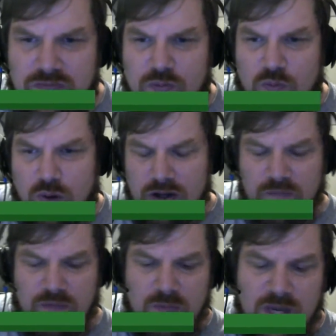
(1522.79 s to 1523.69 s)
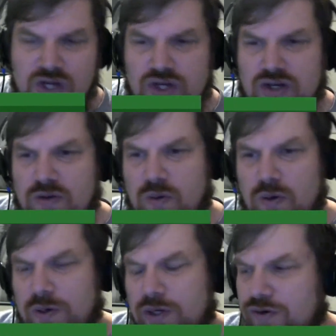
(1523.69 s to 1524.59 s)
given wrong information,
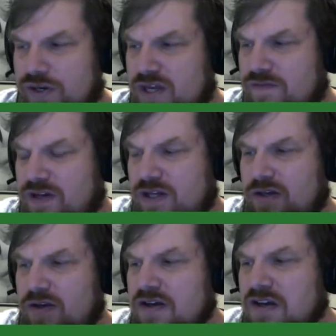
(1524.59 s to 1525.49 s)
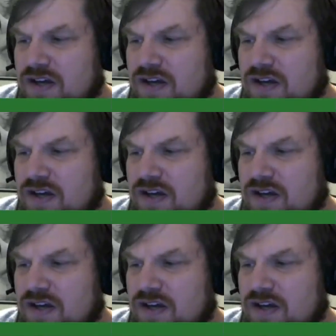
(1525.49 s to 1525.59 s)
or you're given,